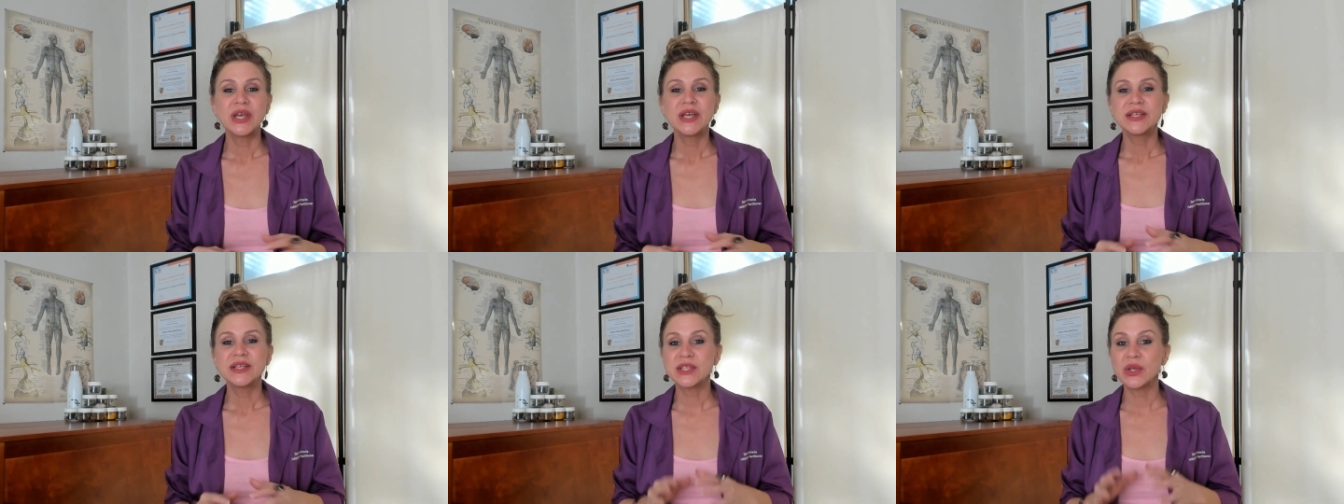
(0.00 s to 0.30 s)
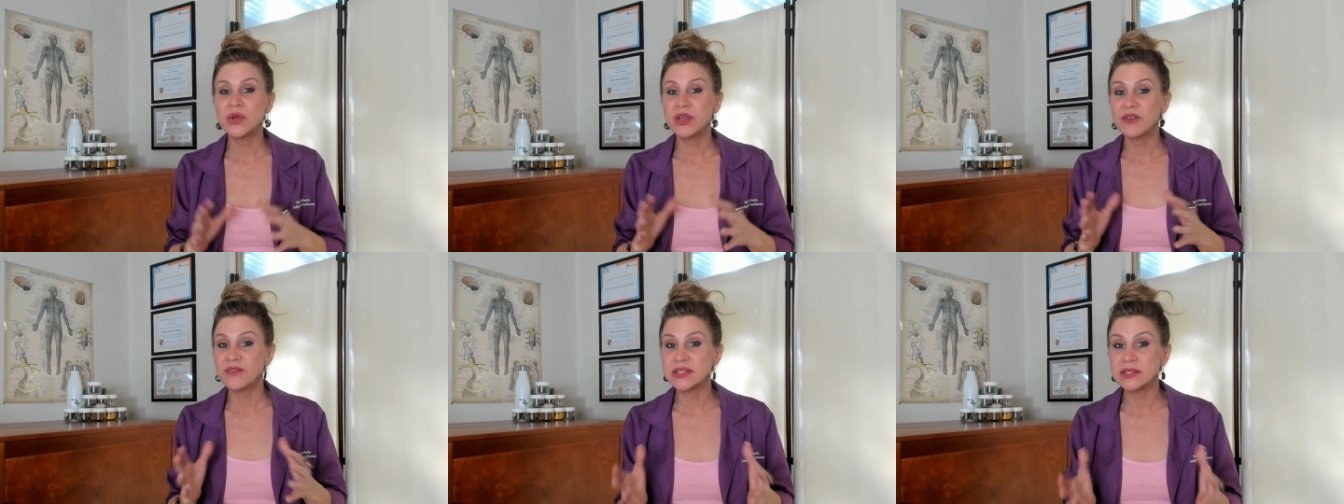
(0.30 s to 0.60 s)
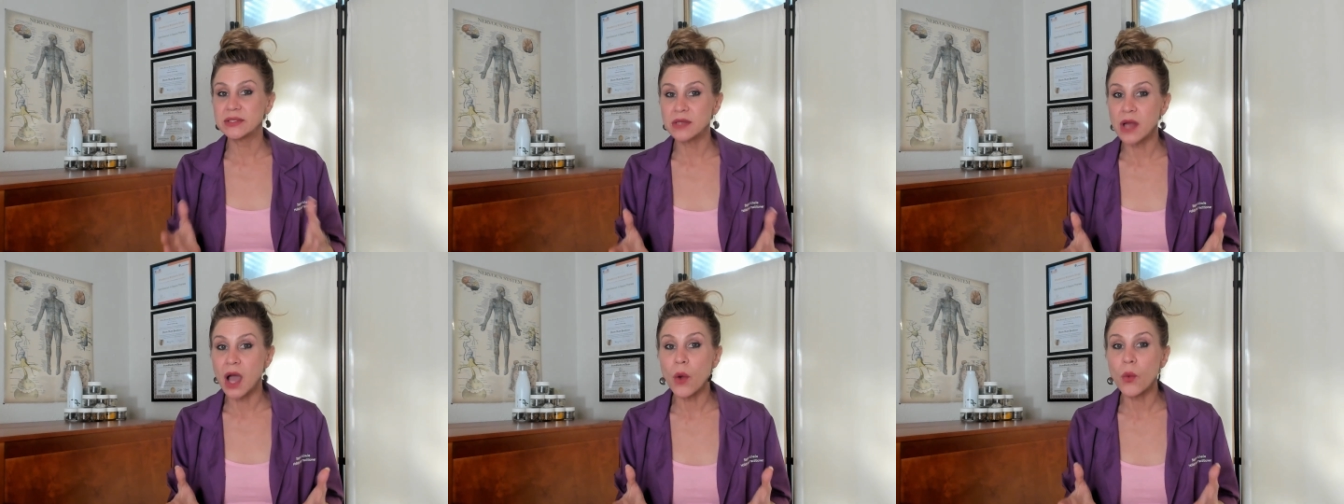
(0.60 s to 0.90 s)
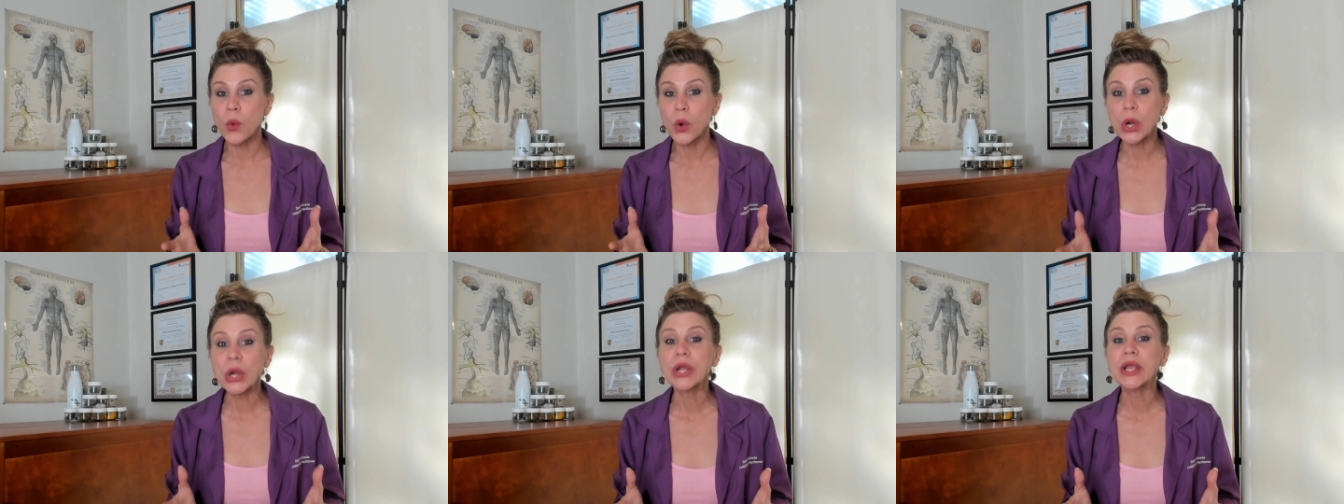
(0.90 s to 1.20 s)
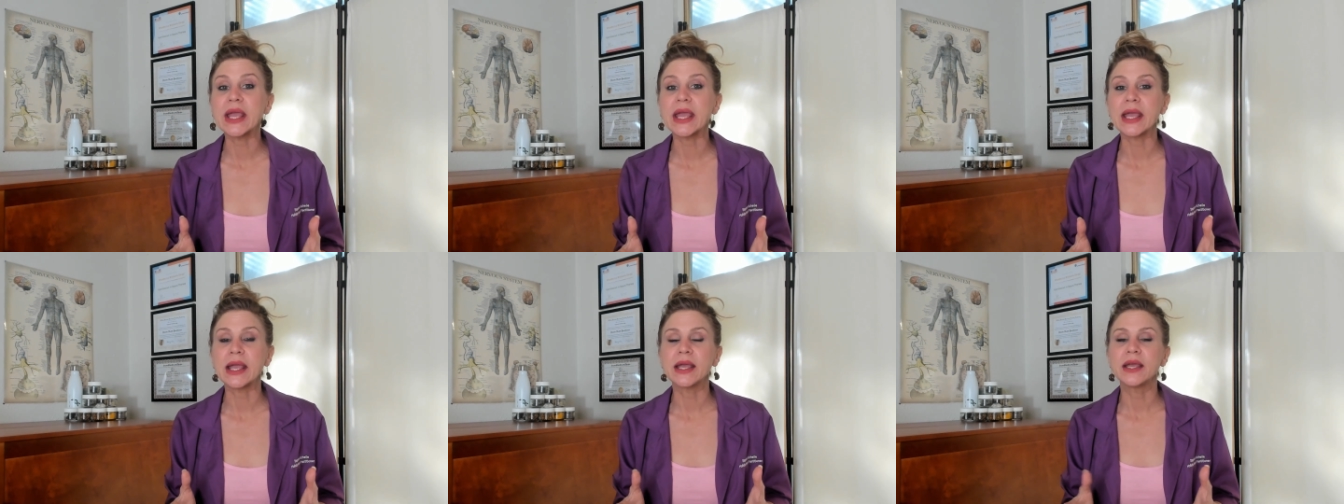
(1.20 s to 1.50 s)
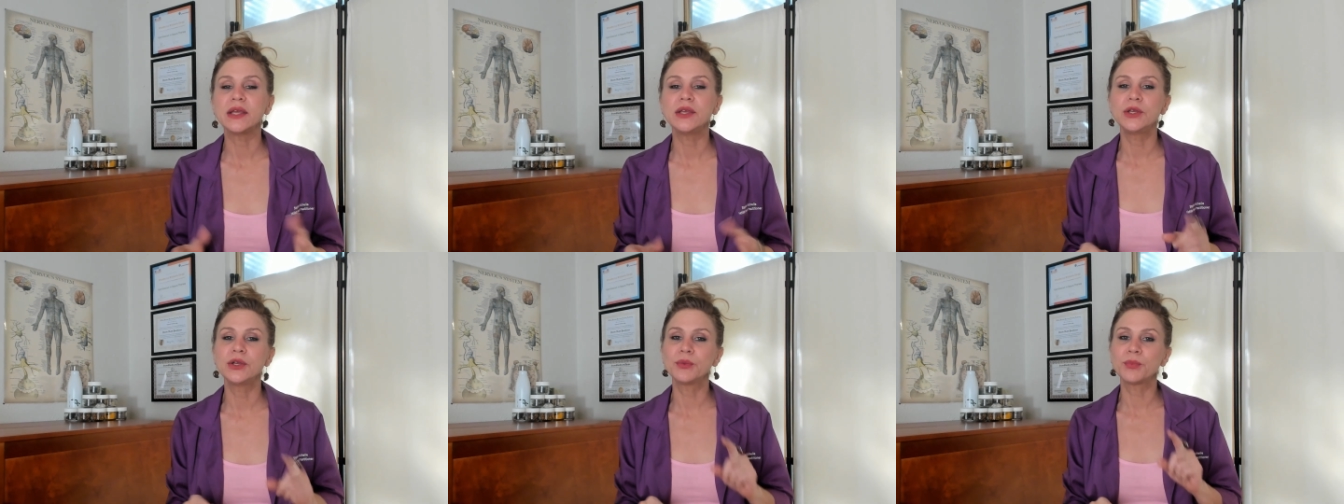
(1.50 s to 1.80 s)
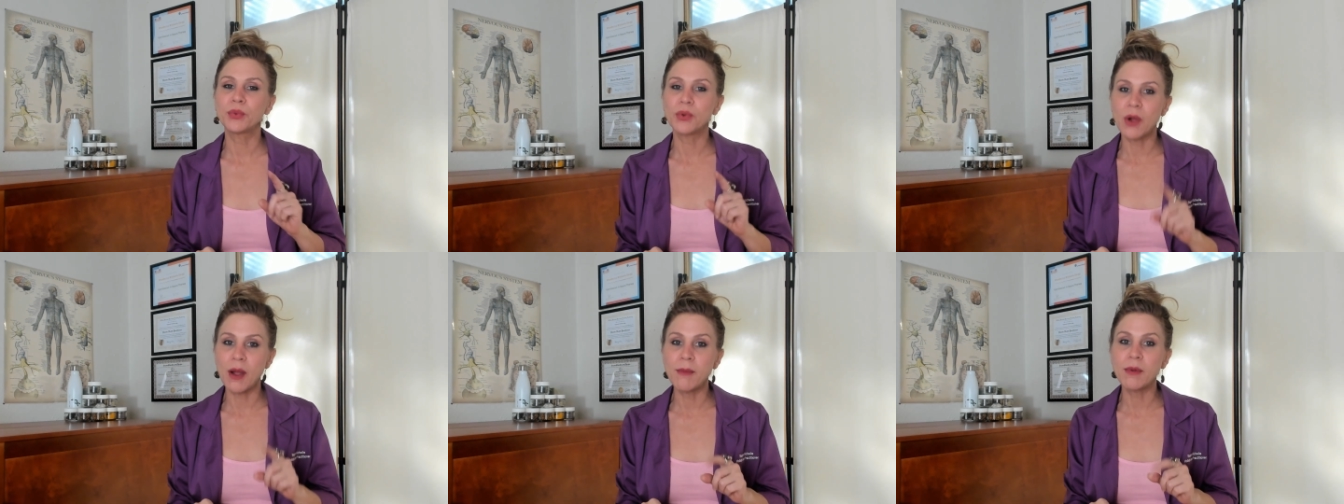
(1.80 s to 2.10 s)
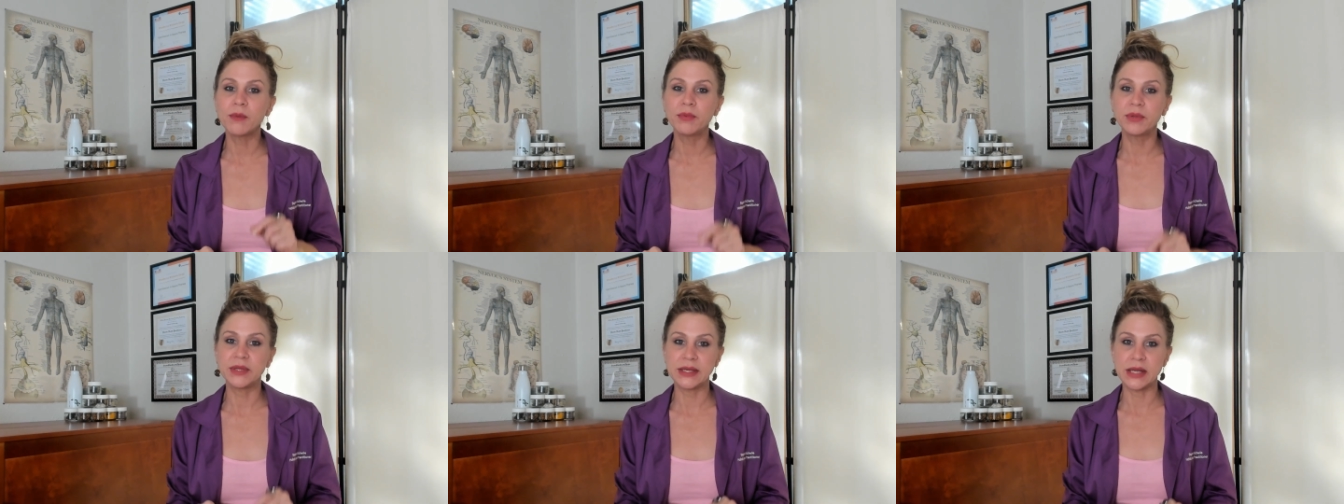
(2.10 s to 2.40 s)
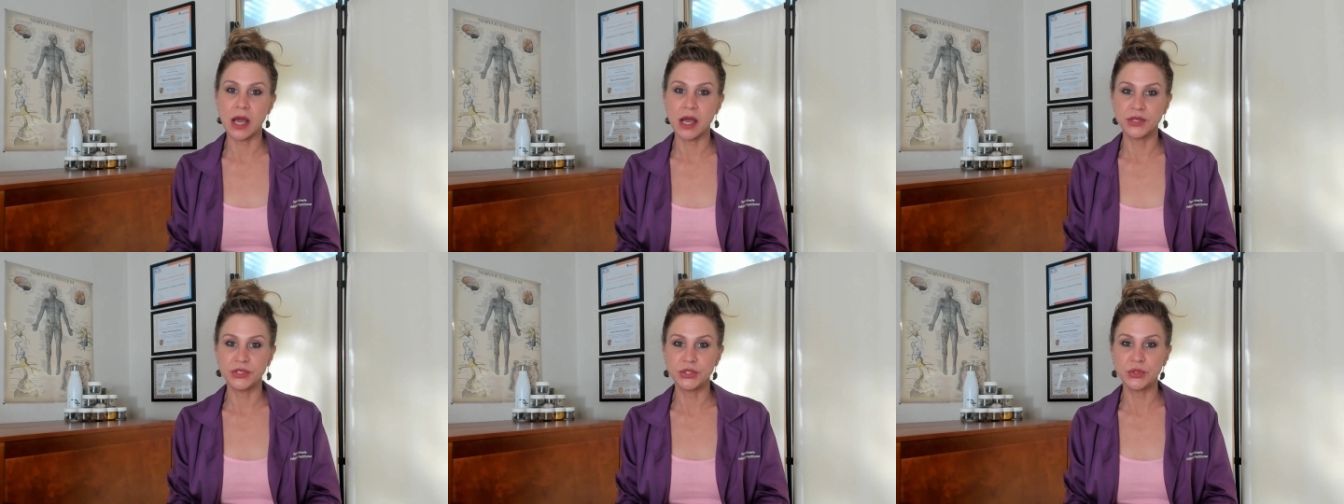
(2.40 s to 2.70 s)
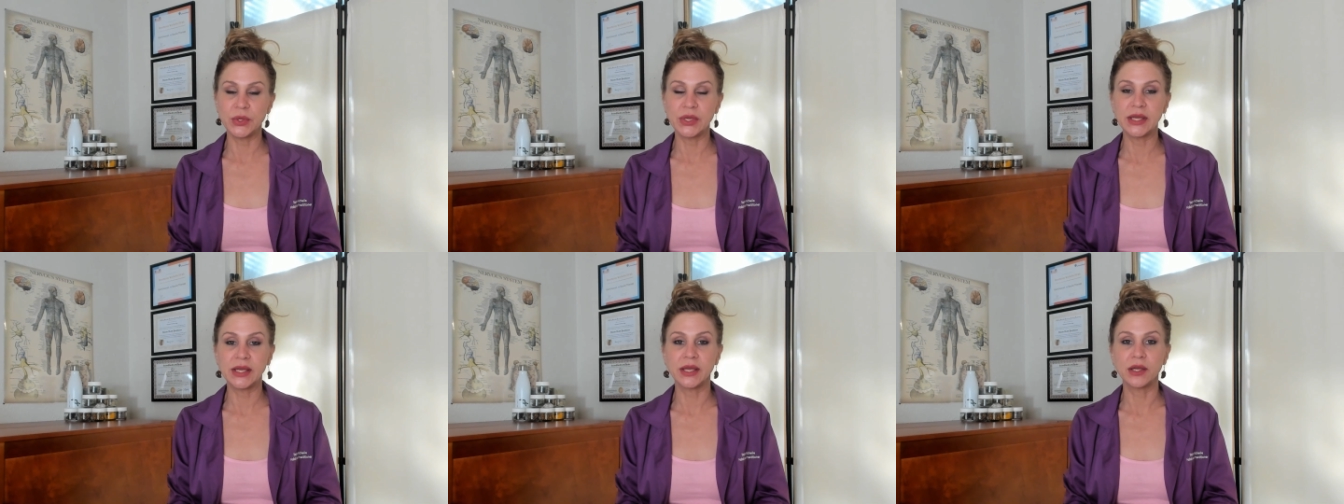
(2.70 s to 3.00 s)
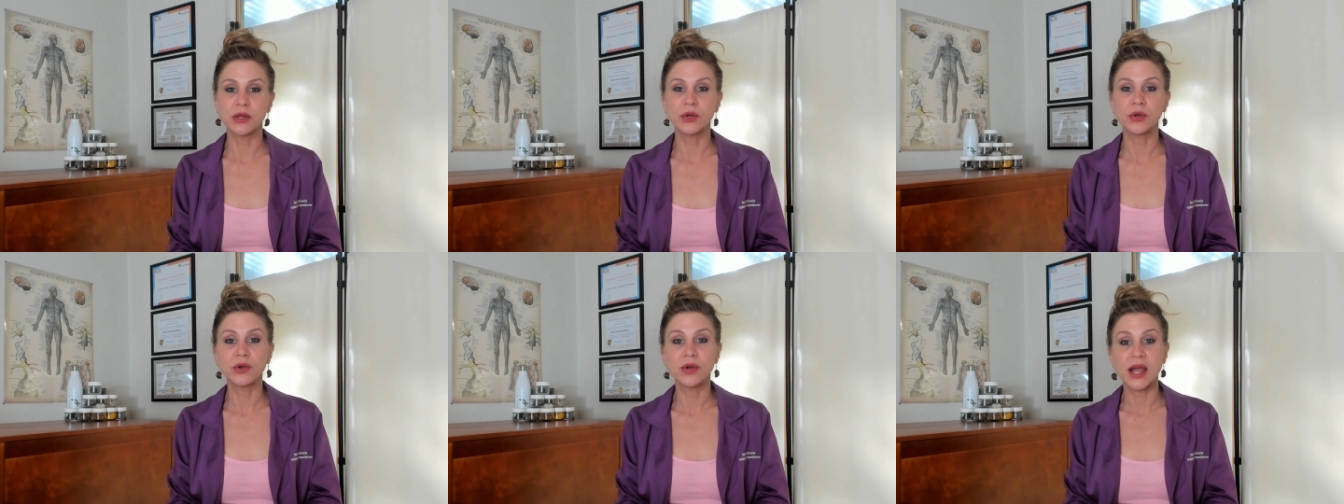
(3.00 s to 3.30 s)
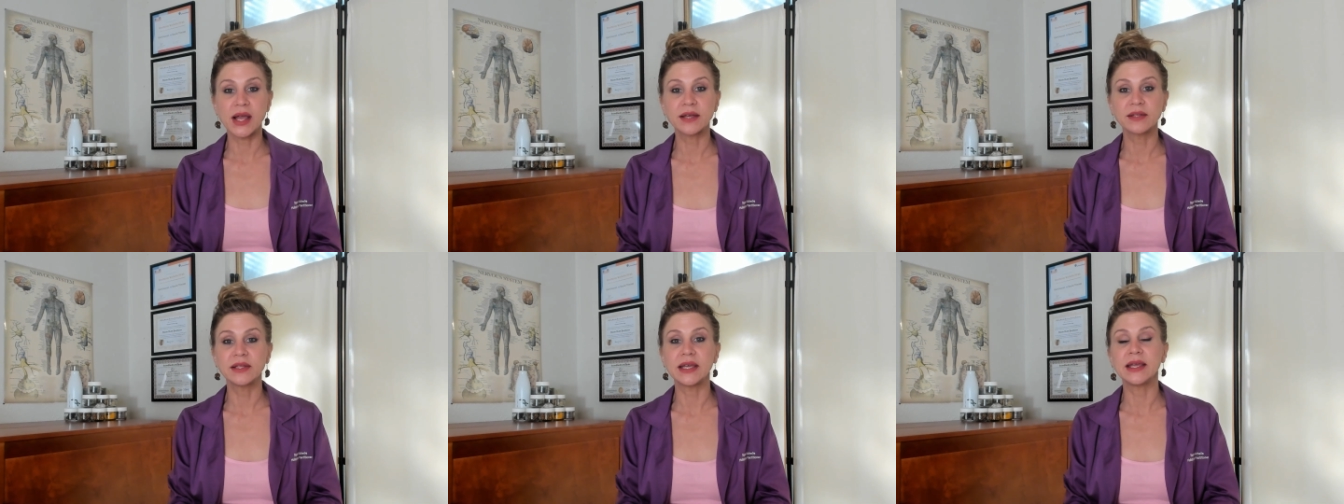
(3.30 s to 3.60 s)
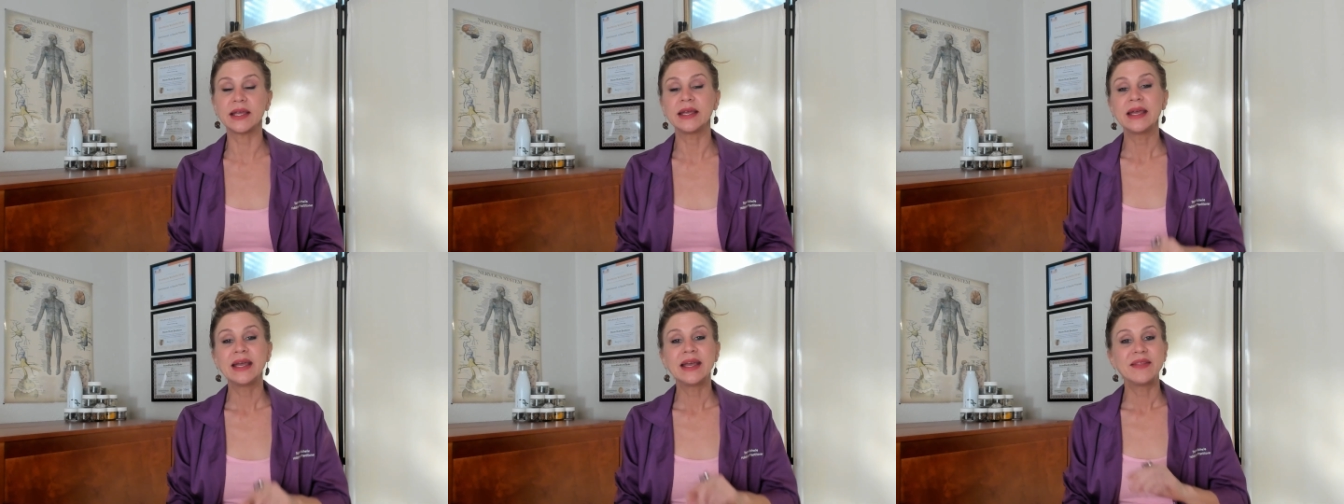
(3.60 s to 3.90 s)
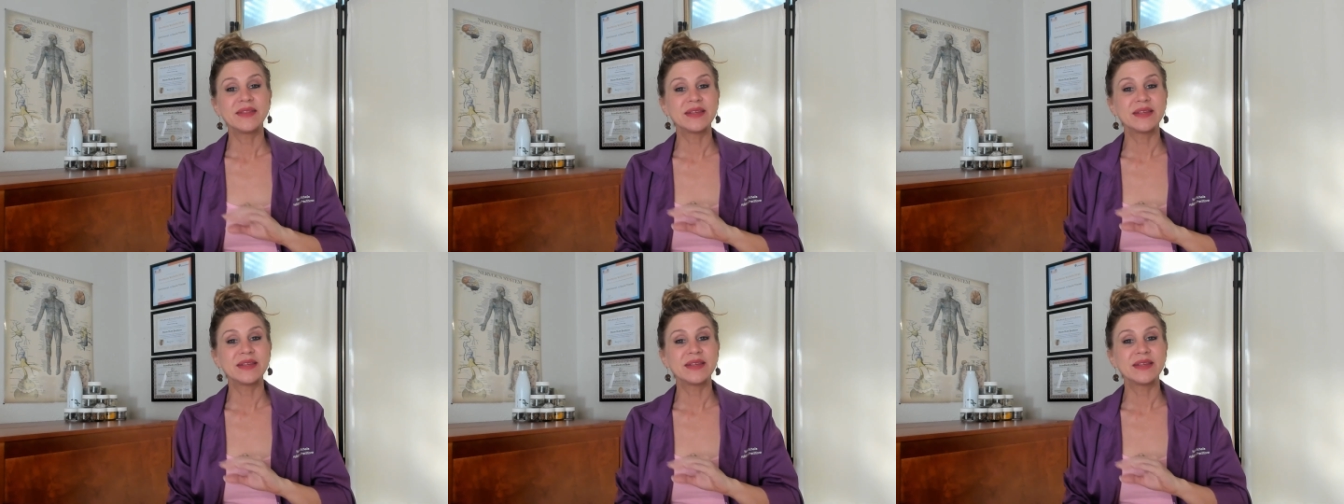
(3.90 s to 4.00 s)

So if it's not working, you're probably not doing it correctly.